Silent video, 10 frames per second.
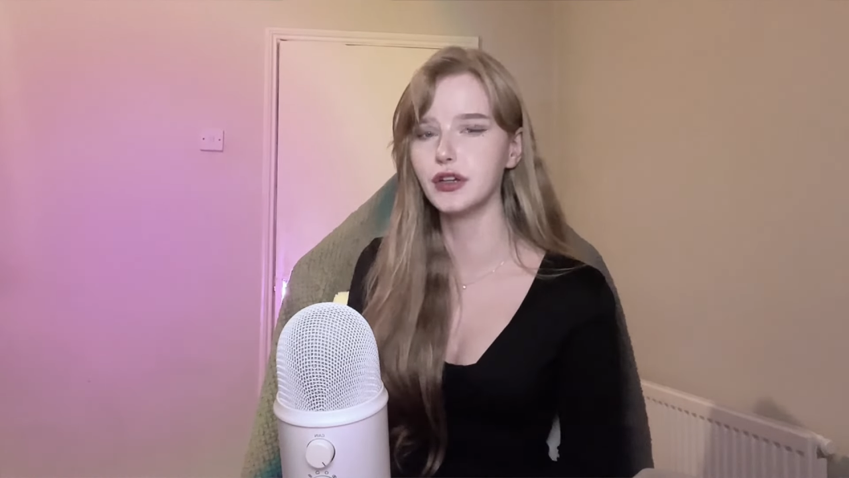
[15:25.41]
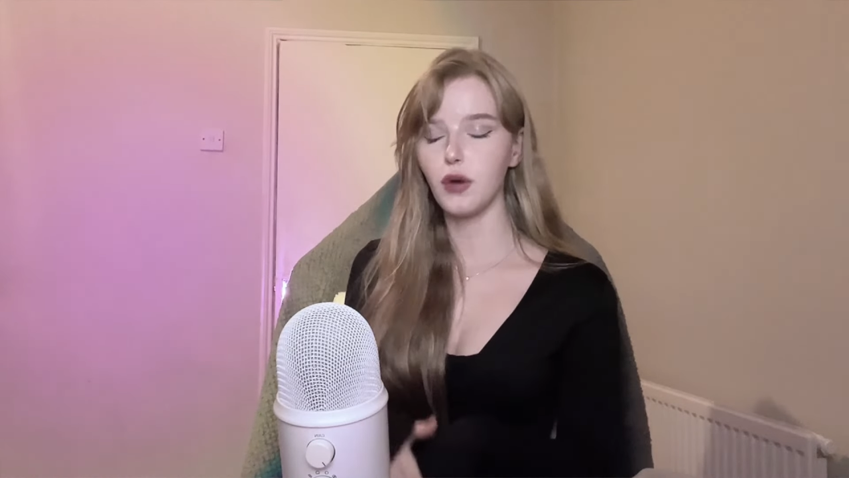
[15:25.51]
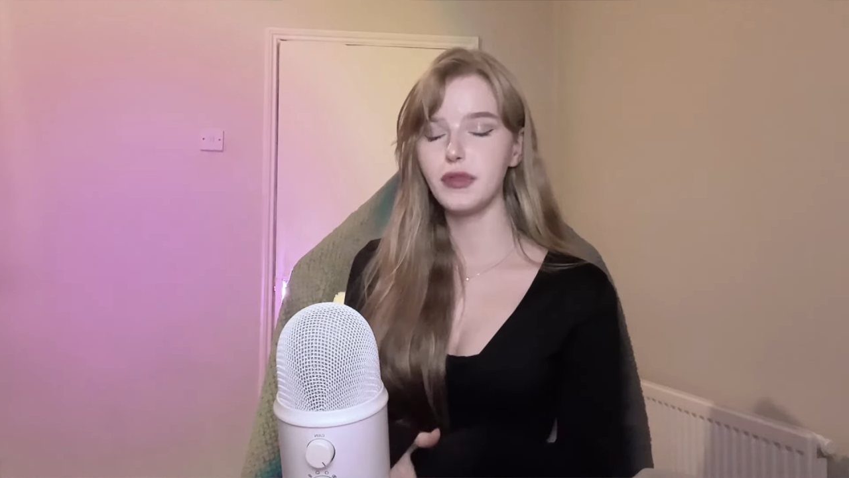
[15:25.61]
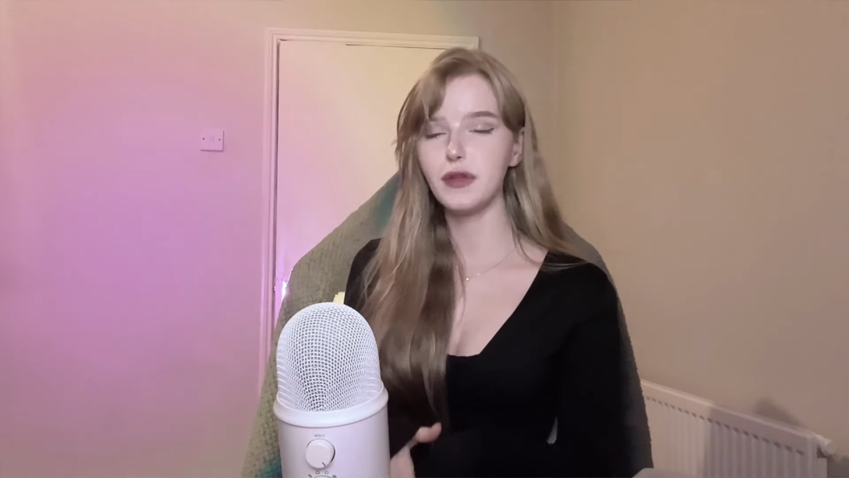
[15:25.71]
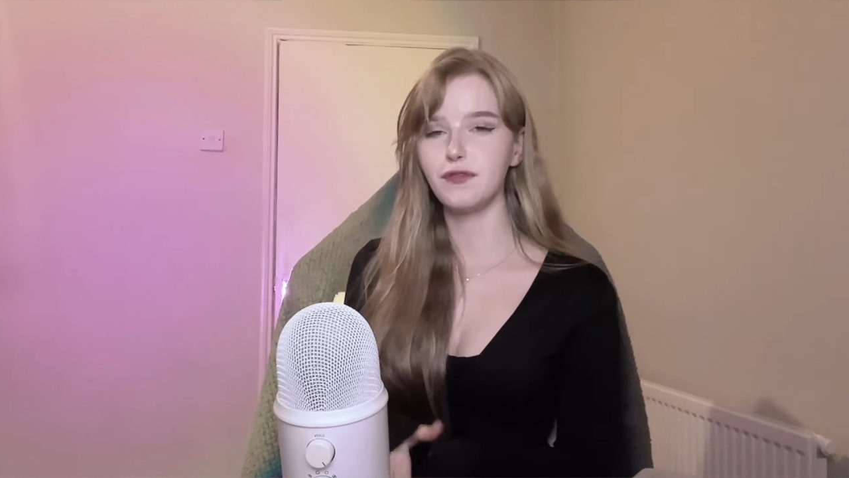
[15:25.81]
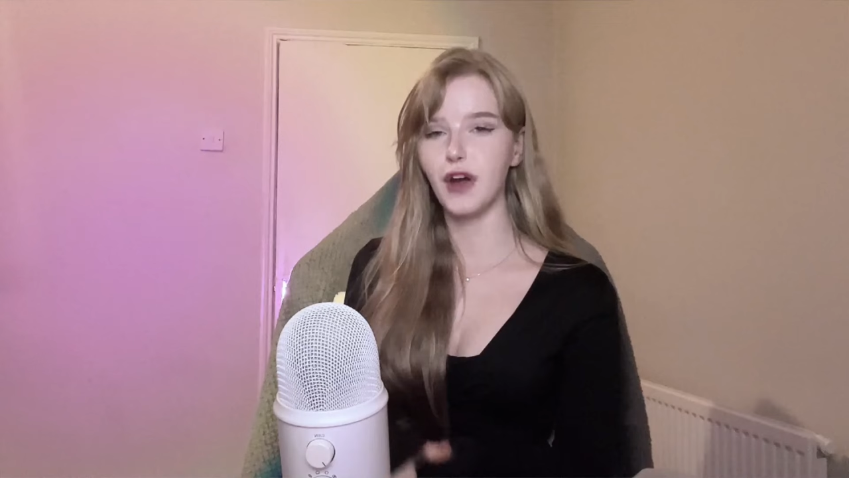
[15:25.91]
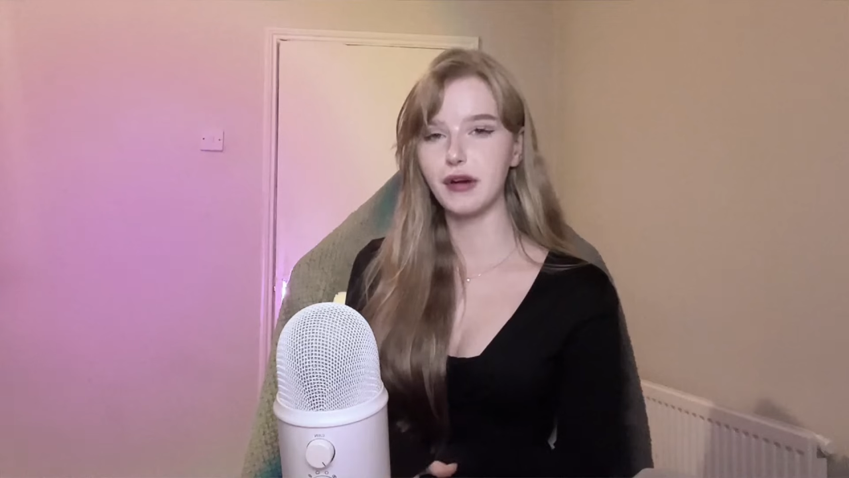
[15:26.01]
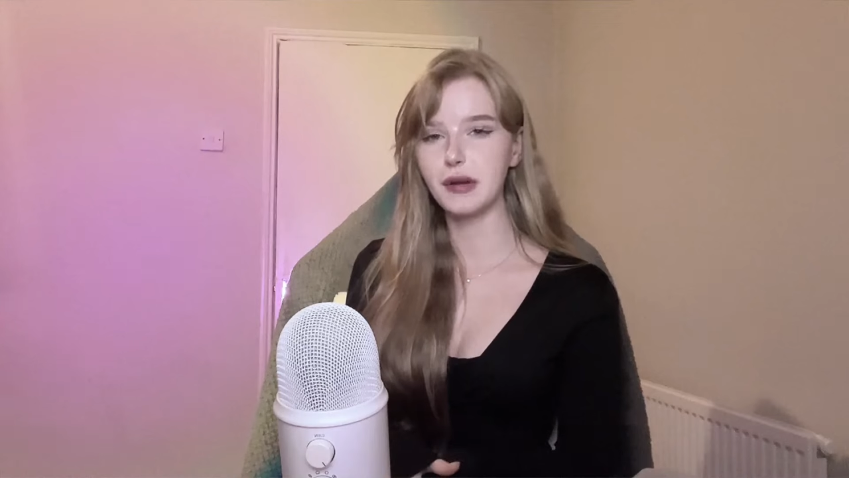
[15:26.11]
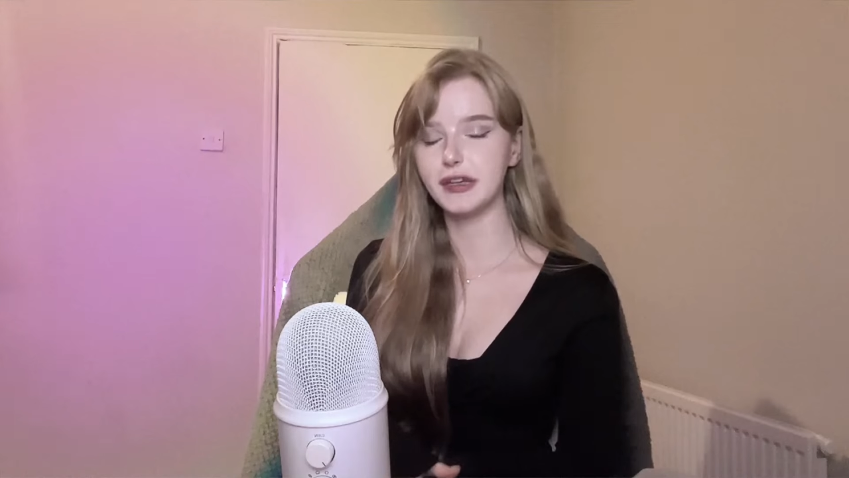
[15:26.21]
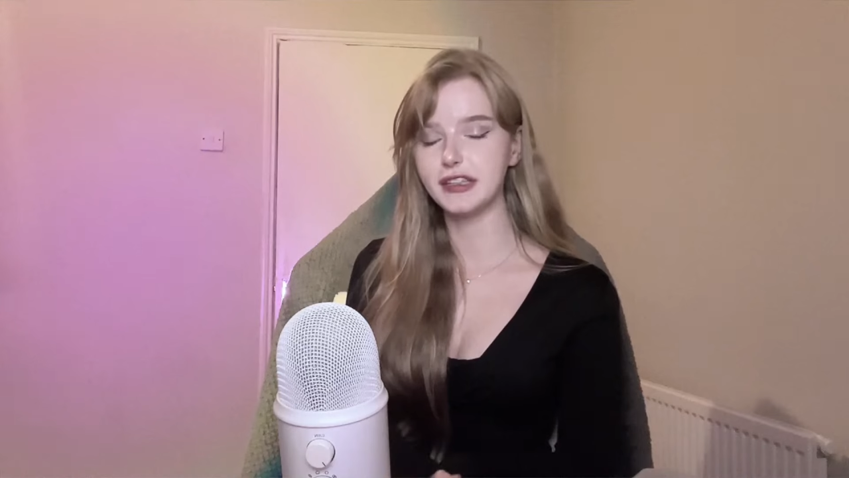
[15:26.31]
From the
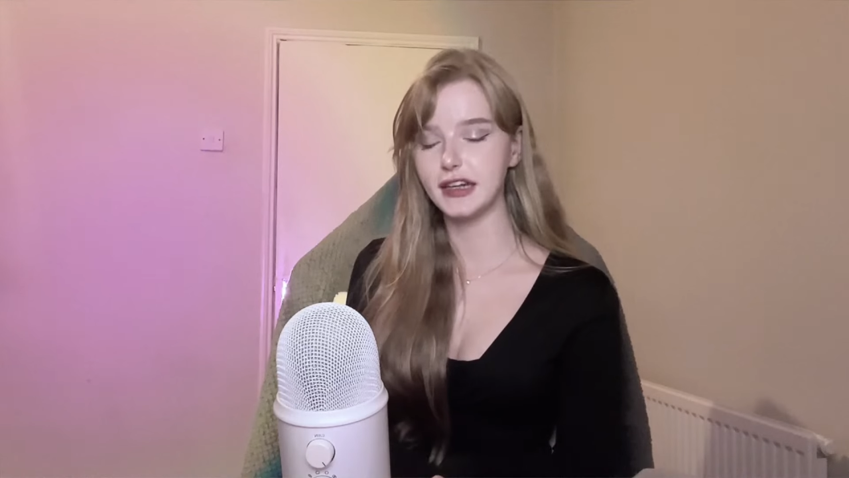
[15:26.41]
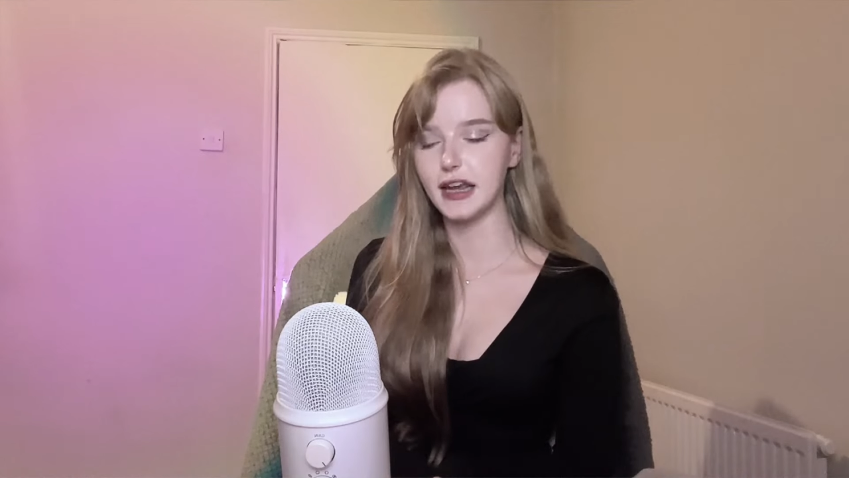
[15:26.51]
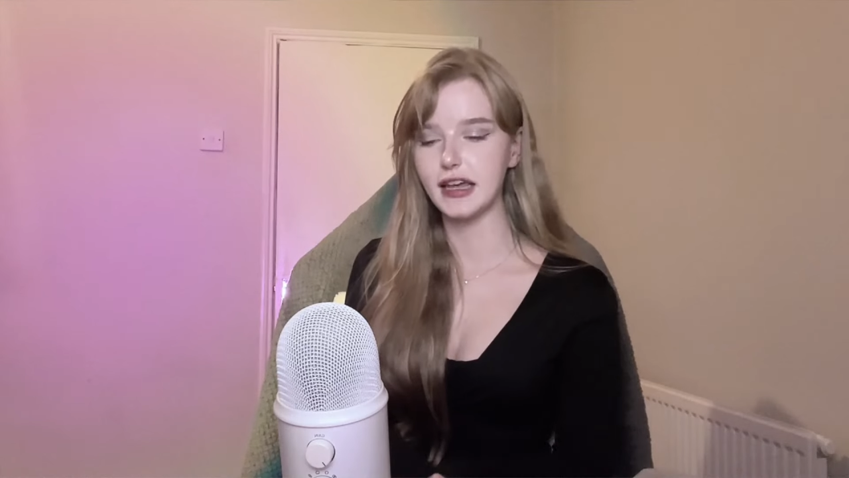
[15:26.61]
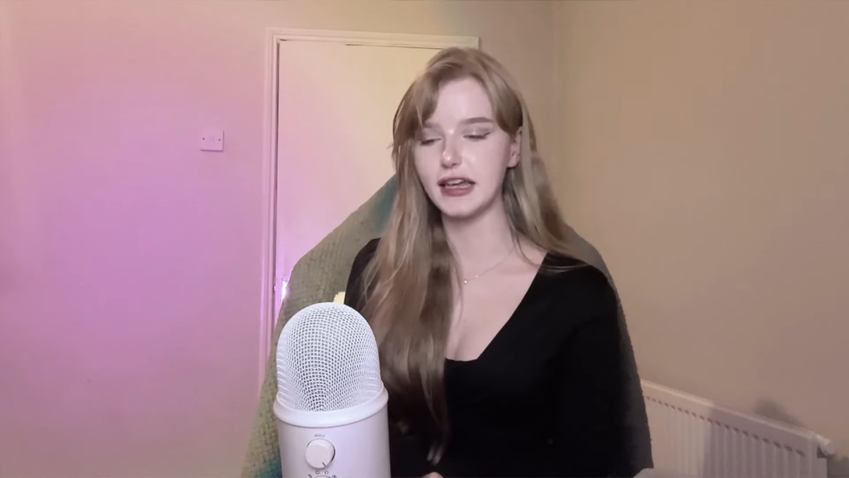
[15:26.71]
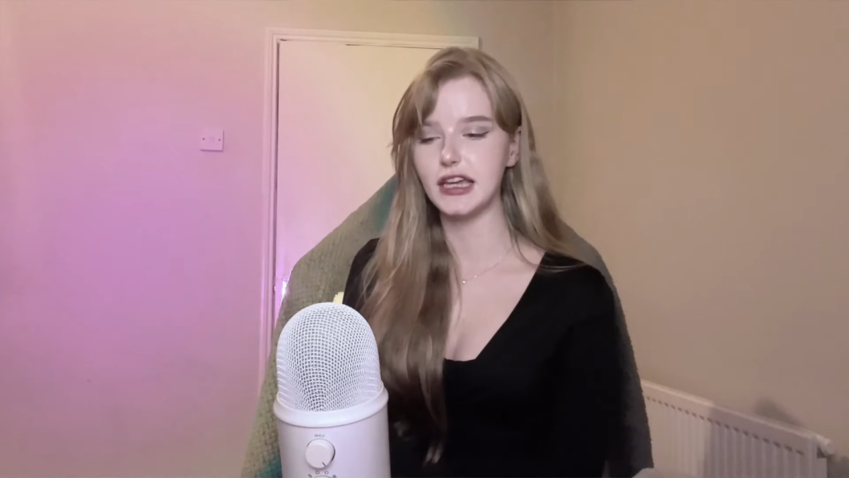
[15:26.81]
very beginning,